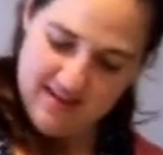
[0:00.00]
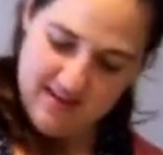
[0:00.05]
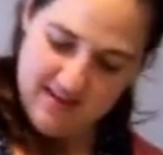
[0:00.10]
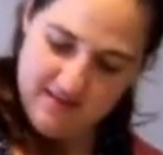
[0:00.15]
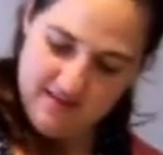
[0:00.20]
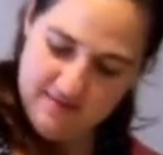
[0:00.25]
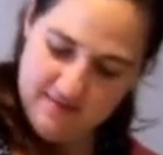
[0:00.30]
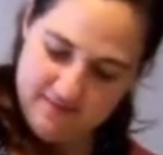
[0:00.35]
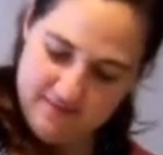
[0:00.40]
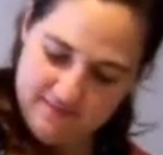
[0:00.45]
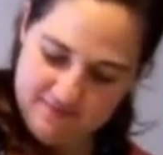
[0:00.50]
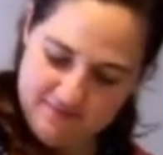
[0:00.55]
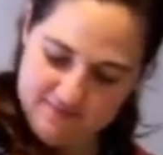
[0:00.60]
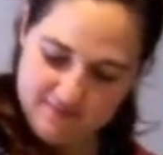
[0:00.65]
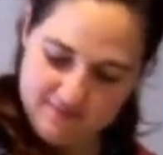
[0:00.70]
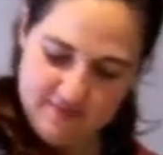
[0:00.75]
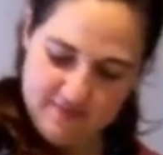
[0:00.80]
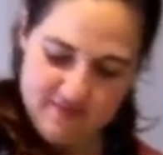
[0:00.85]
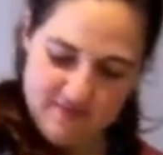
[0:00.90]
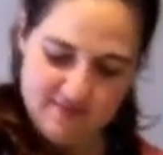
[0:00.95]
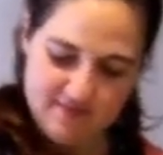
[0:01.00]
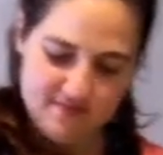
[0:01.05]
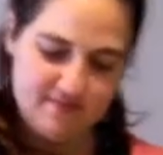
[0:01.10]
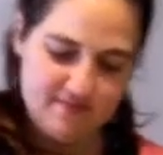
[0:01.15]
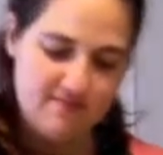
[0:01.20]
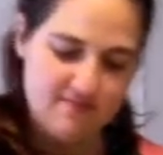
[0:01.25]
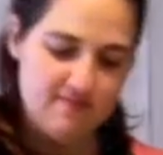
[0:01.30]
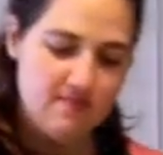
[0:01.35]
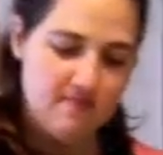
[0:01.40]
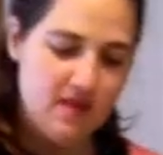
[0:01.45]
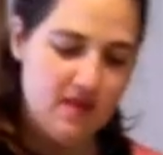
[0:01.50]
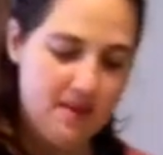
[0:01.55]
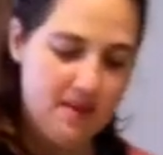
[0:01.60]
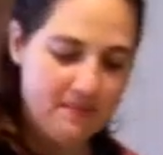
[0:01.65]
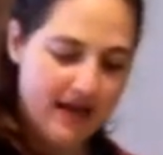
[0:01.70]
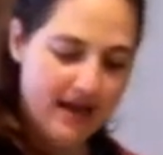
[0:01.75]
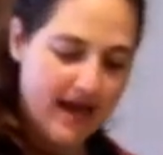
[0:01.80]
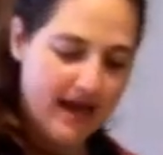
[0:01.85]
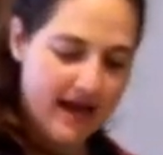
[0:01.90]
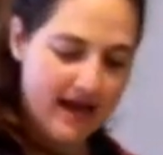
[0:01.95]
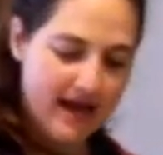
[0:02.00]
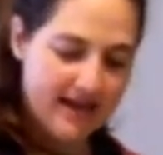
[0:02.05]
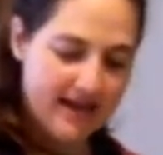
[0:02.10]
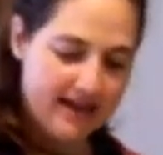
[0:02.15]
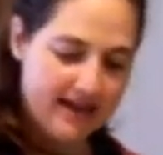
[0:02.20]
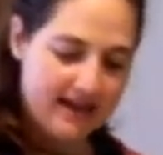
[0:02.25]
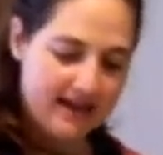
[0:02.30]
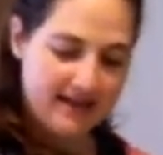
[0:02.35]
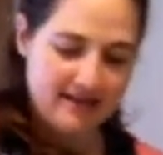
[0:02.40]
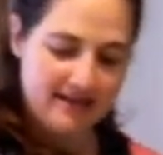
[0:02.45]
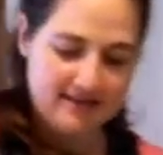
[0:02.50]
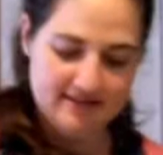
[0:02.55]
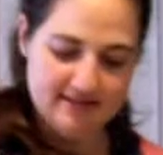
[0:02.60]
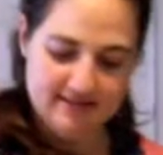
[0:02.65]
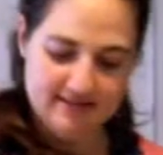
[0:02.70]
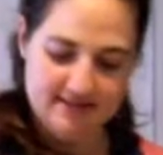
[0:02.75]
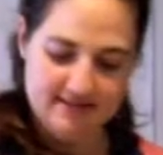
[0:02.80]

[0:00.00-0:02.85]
But I can,